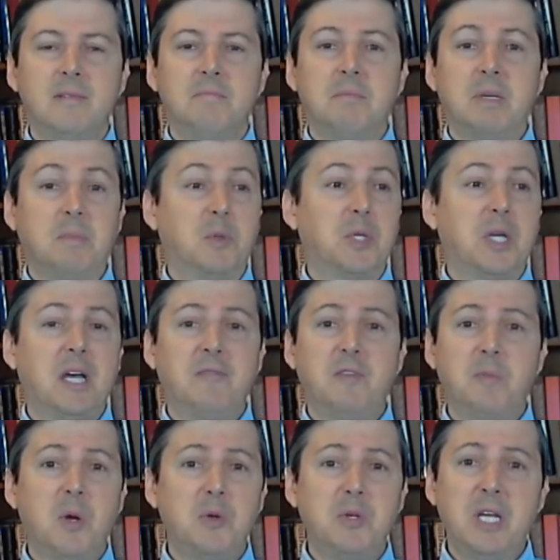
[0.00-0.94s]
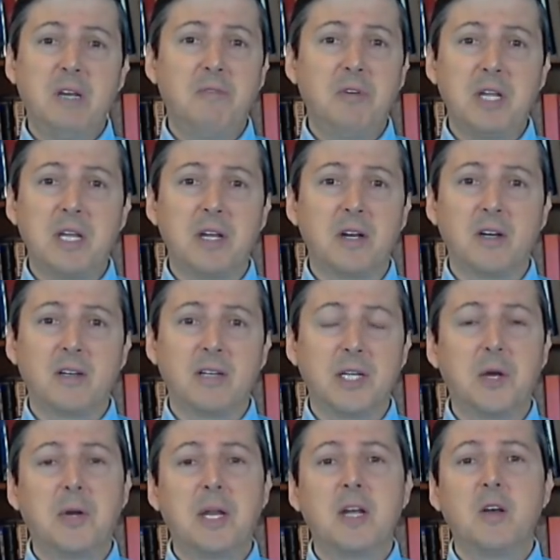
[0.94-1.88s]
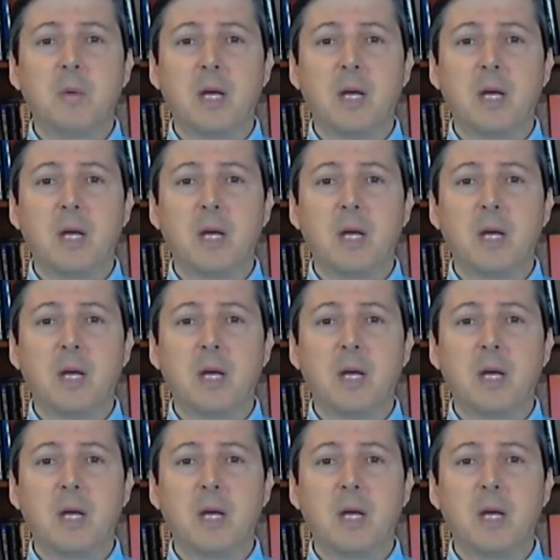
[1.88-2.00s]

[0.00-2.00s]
People die of pneumonia every year. You don't hear